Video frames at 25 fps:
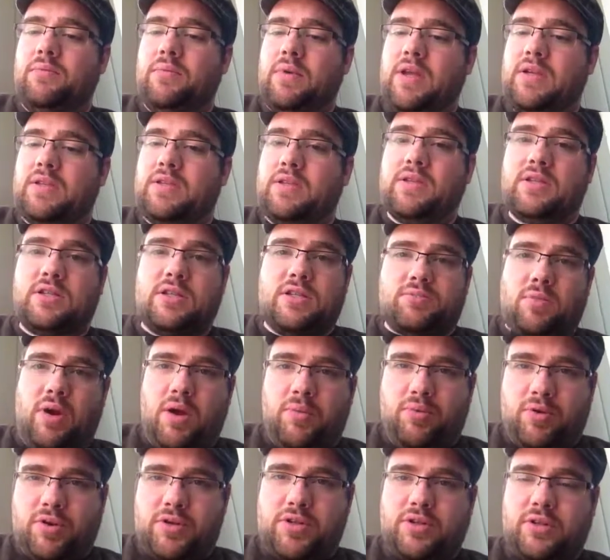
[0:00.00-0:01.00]
As this is my
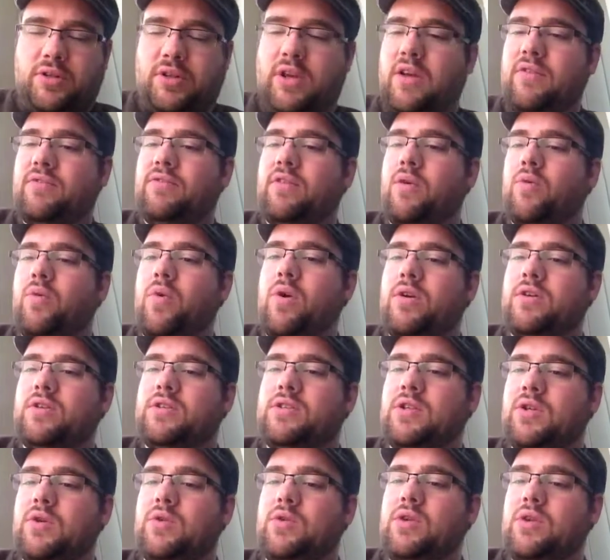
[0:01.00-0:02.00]
personal knife, I wanted
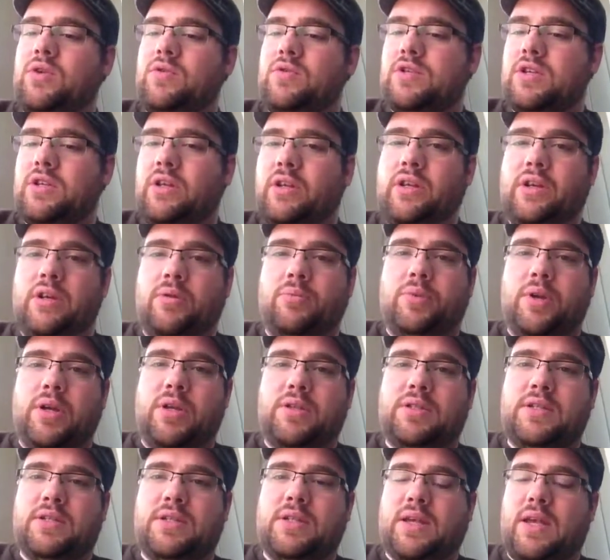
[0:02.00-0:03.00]
to use it a little
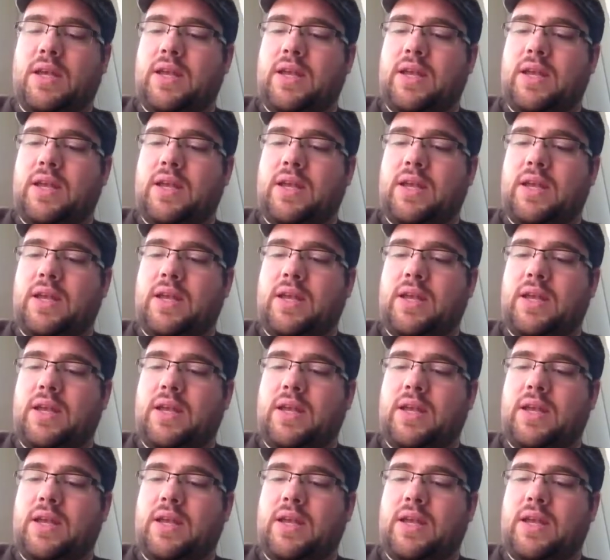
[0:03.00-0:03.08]
bit